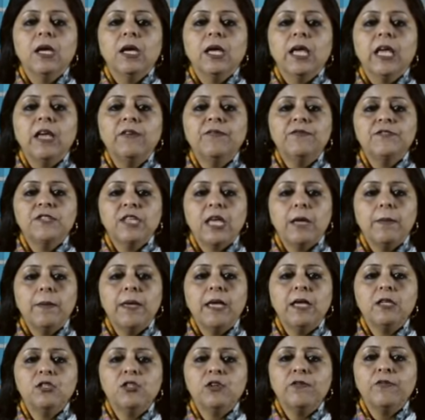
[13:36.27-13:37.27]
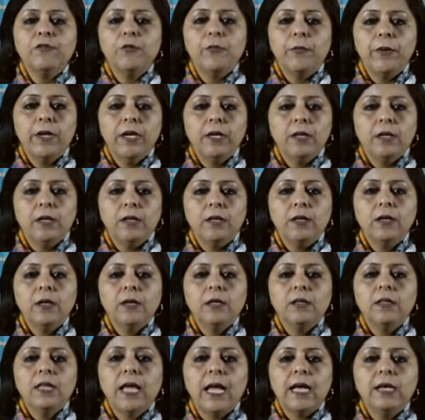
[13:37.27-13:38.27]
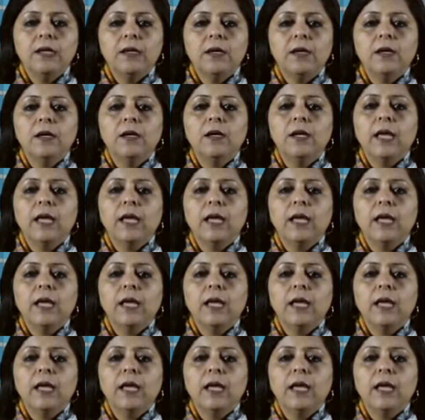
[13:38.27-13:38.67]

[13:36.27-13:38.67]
If SEBI is of opinion that